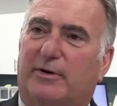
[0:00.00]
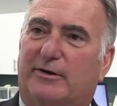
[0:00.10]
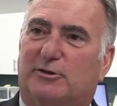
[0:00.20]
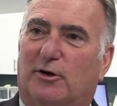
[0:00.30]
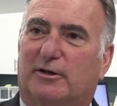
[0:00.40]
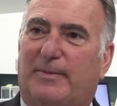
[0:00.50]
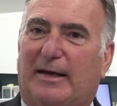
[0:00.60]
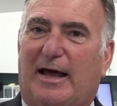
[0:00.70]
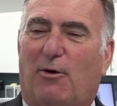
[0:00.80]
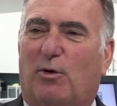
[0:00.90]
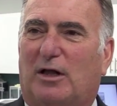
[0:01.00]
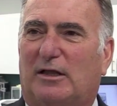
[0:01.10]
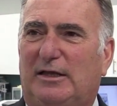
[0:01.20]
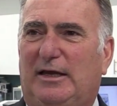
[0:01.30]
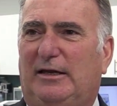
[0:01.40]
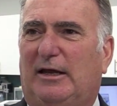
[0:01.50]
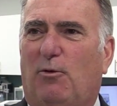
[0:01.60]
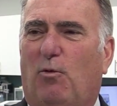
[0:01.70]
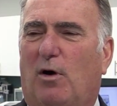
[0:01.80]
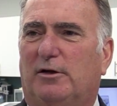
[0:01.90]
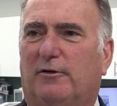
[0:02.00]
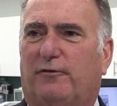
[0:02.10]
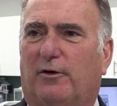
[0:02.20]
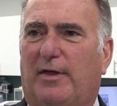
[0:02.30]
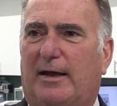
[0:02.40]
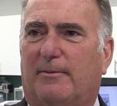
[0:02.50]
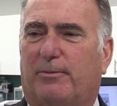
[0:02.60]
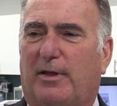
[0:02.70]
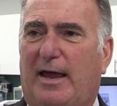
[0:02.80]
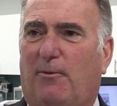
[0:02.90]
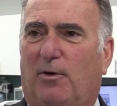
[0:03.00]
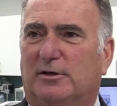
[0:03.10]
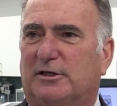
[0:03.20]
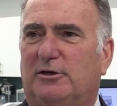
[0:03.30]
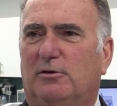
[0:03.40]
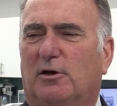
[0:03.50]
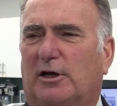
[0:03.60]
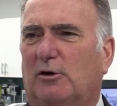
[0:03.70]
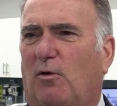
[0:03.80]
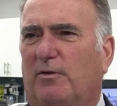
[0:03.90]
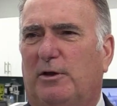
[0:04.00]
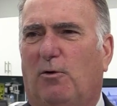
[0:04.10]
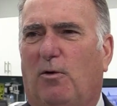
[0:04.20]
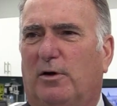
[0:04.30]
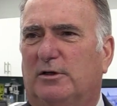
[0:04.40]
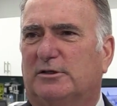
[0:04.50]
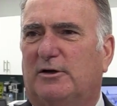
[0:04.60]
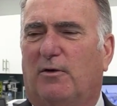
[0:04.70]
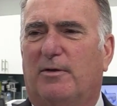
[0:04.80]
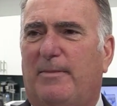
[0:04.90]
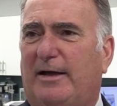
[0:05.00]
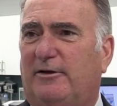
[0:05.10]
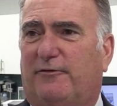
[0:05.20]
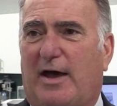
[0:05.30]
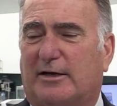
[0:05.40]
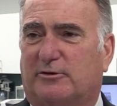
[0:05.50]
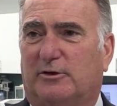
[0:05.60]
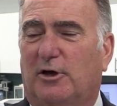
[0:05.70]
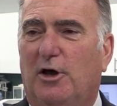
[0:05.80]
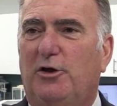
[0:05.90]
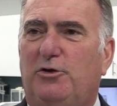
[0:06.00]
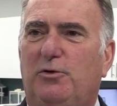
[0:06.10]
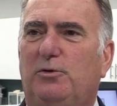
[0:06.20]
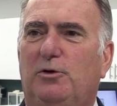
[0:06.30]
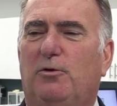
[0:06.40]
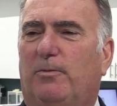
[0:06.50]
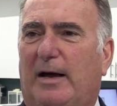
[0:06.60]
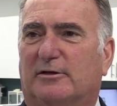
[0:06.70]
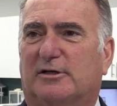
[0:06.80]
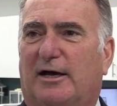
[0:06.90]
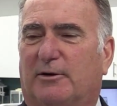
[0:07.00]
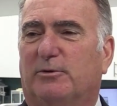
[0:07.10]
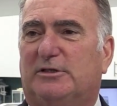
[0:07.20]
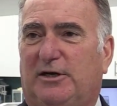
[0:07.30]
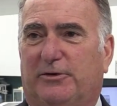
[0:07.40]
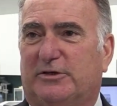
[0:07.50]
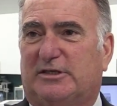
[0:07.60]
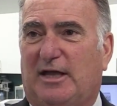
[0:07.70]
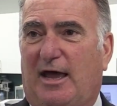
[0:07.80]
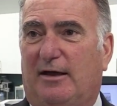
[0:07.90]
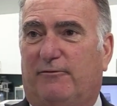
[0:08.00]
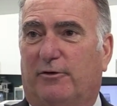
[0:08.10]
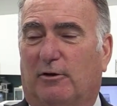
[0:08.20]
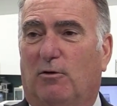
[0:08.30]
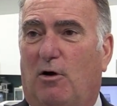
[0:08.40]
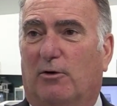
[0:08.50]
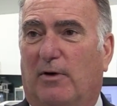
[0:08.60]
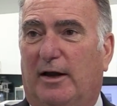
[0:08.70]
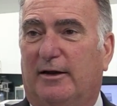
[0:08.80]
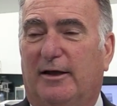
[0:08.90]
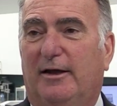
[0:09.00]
When I talked about how clean and wonderful that plant was, and you look at all the orders and all the manufacturing, you knew Bausano was here to stay for the long run.